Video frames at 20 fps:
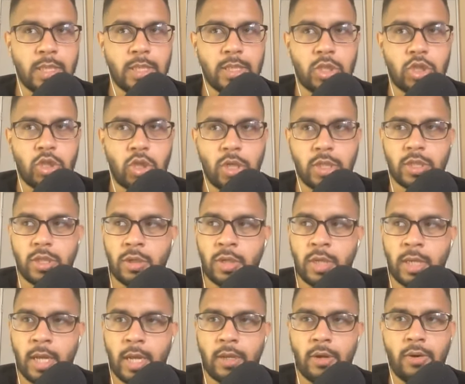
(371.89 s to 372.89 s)
is just
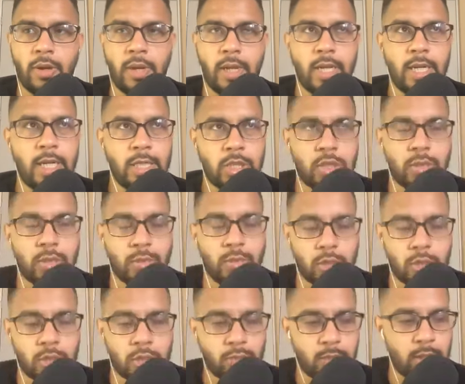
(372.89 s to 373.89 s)
looking at your initial
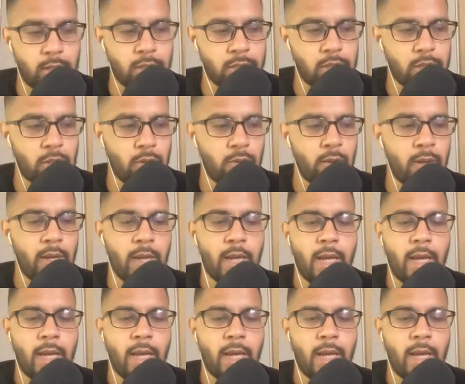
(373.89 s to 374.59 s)
purchase rate. So